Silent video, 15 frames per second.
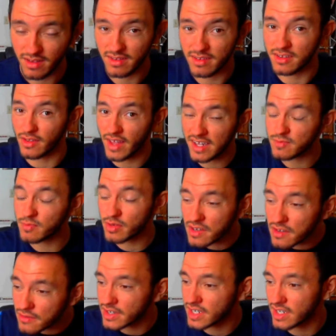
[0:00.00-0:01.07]
So that's pretty
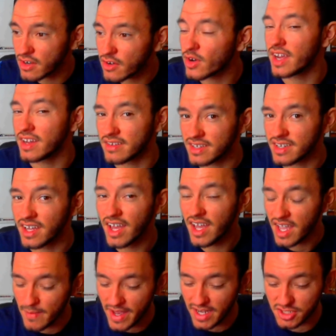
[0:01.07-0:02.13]
freaking crazy.
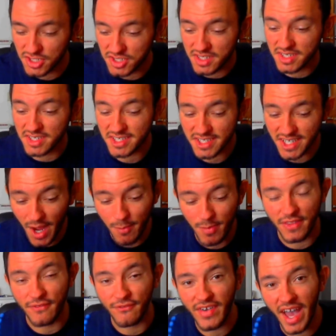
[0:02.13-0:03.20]
He manages to stop
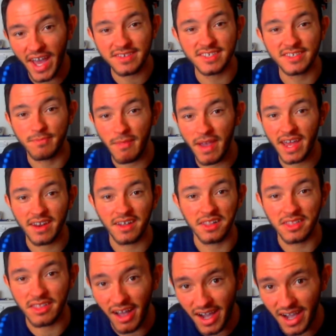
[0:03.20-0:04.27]
the fastest man
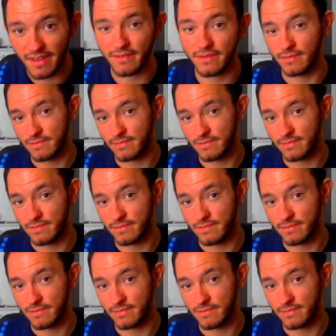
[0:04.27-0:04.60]
alive.